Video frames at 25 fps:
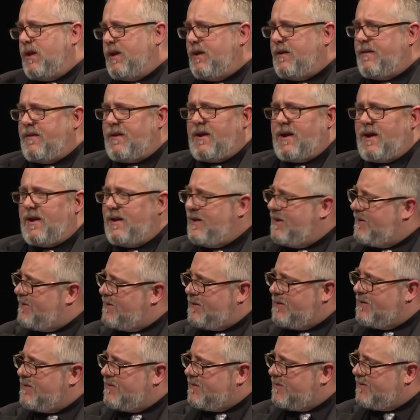to the idea
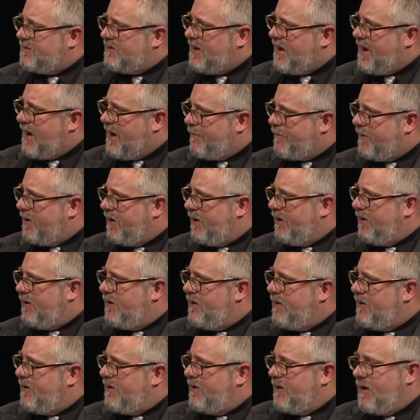that this isn't happening,
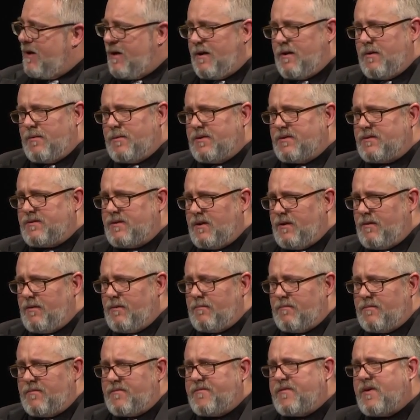I always tell
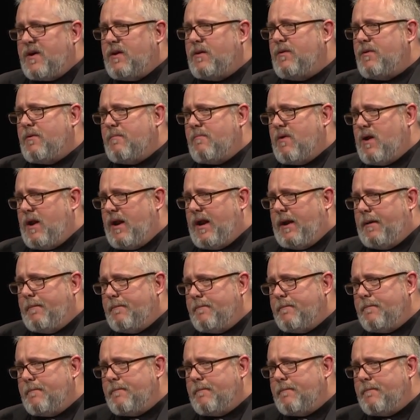them, follow the money.